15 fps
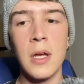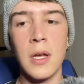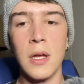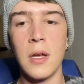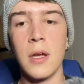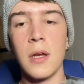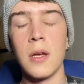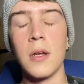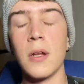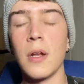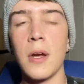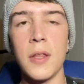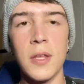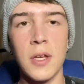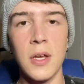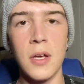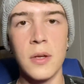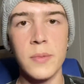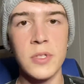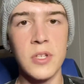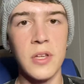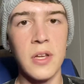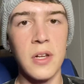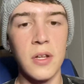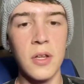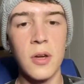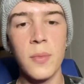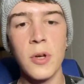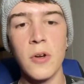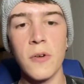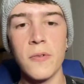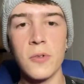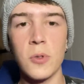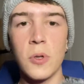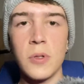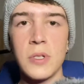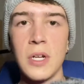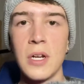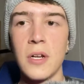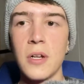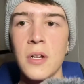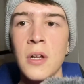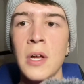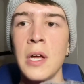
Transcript: And I think it helps to land a little bit over rotated,